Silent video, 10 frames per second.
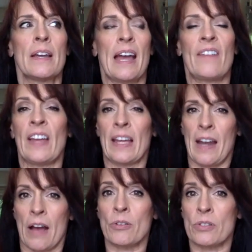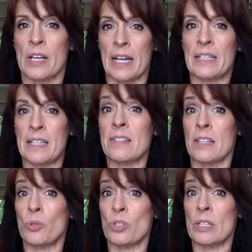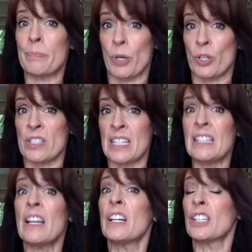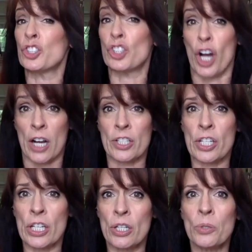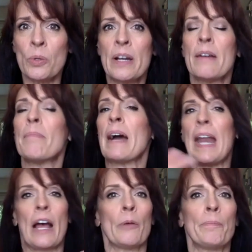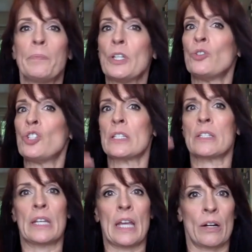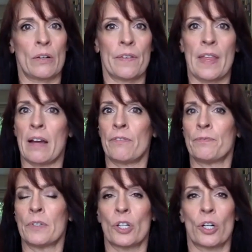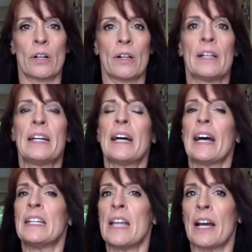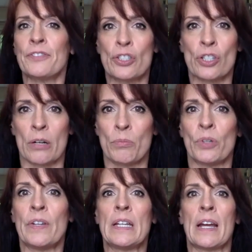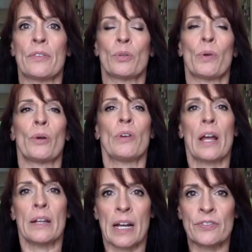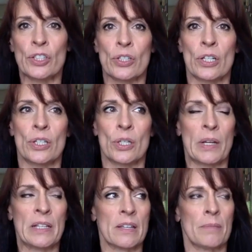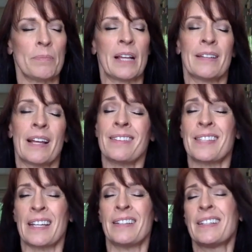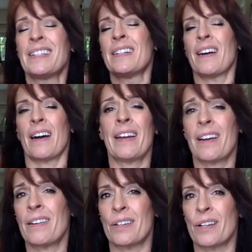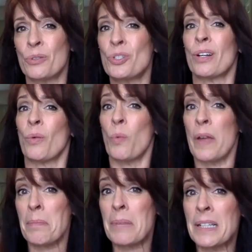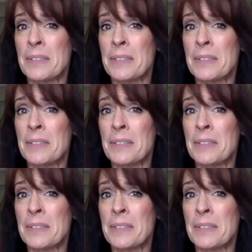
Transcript: having an outside disinterested person talk to you might help you just get over that hurdle, enough to start moving down the road, enough to start doing something. Like I said, I hired a coach on a whim.